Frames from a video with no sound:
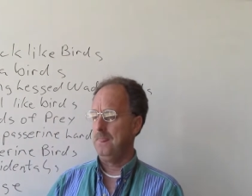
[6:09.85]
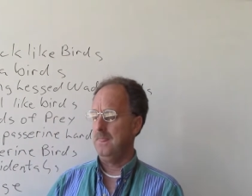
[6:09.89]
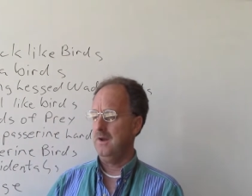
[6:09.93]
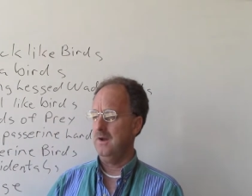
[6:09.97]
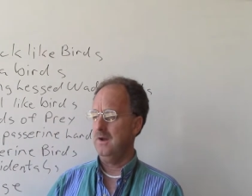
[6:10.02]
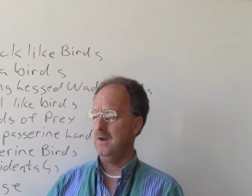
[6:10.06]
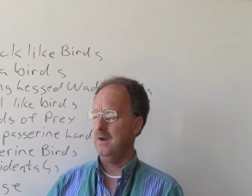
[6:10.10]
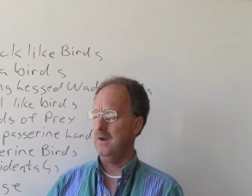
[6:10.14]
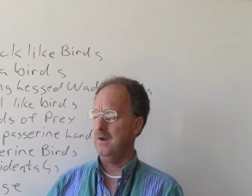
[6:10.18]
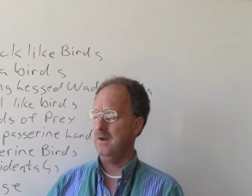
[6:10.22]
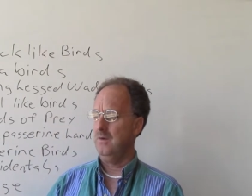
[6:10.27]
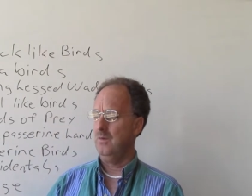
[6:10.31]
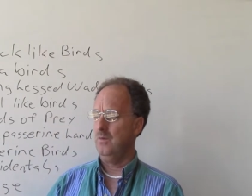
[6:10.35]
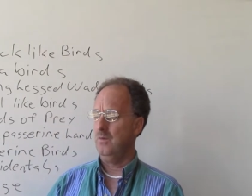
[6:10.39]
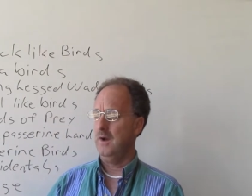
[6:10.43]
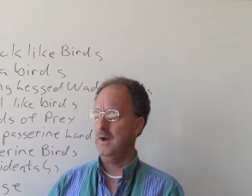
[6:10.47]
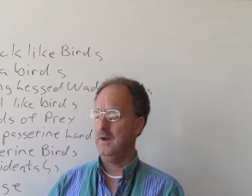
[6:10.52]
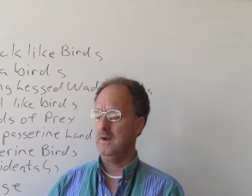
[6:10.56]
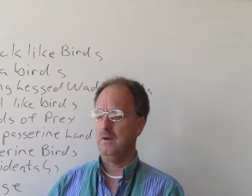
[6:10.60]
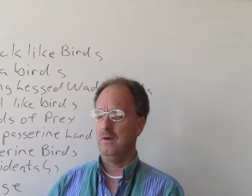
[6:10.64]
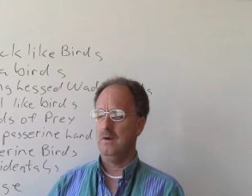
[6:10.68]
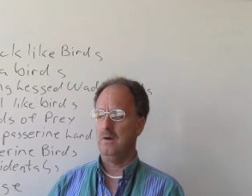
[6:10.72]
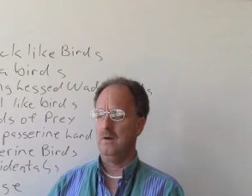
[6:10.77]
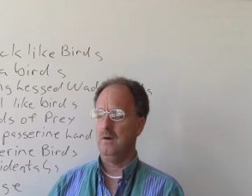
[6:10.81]
uh,
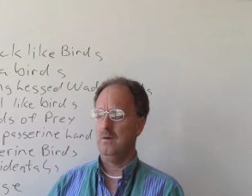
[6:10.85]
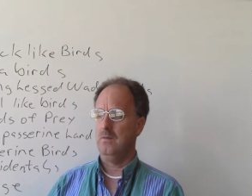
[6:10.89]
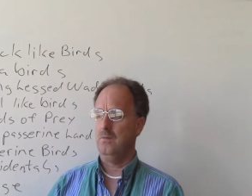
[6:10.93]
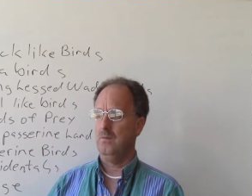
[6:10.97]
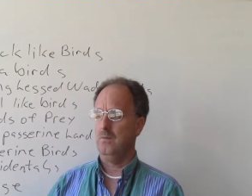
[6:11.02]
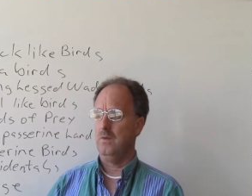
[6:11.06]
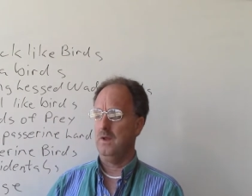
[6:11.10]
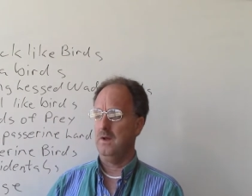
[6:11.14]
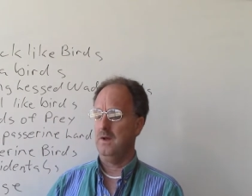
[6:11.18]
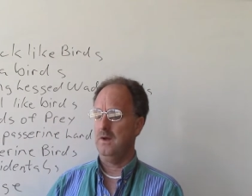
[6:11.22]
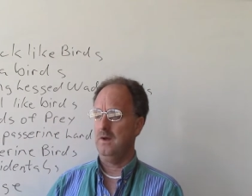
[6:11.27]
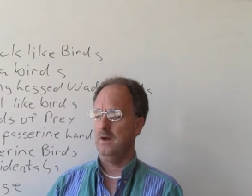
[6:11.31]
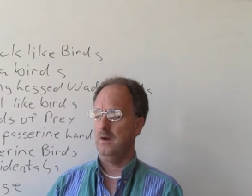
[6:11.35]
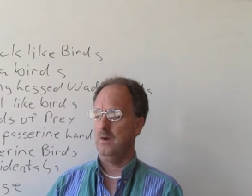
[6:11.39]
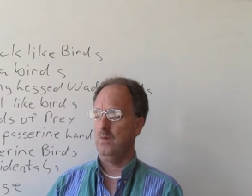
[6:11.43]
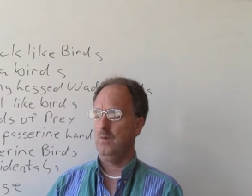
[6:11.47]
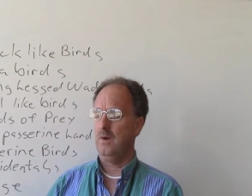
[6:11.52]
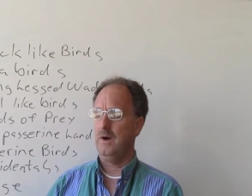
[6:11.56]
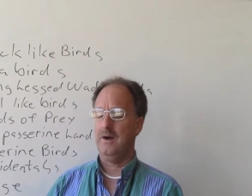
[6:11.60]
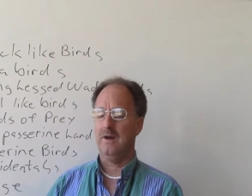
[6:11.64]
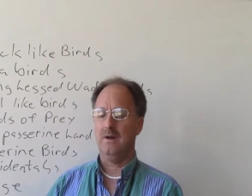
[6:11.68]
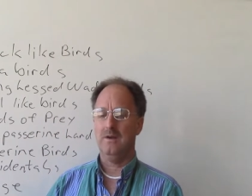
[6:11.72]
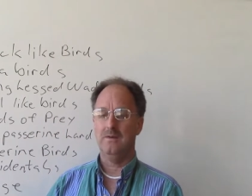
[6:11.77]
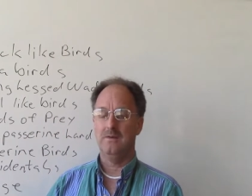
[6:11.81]
regular uh,
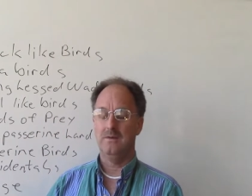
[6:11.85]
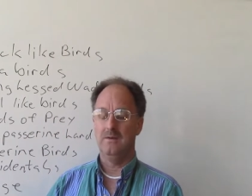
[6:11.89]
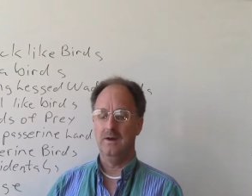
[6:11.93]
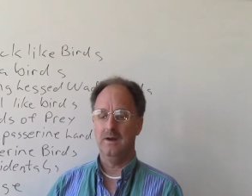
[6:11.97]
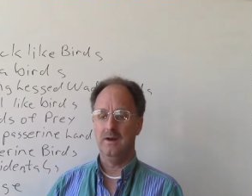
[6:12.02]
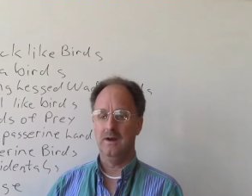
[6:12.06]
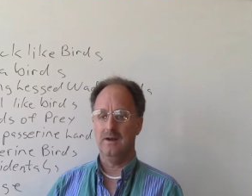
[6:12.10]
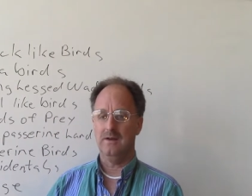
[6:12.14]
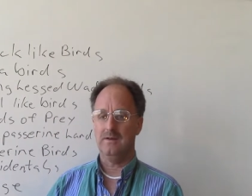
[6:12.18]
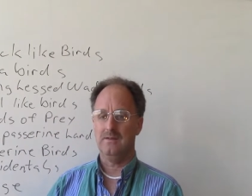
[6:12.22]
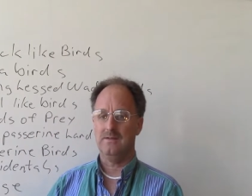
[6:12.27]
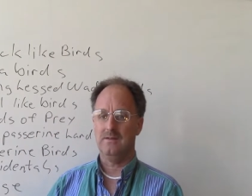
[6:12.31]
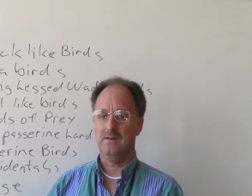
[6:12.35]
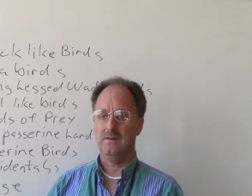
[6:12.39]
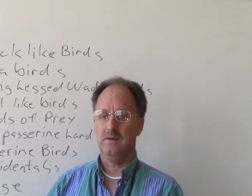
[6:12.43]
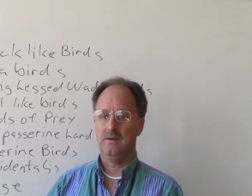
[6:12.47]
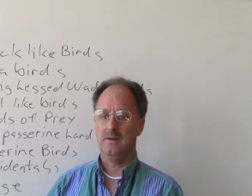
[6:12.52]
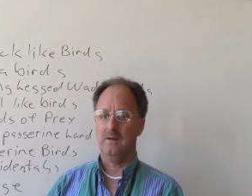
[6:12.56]
wild ducks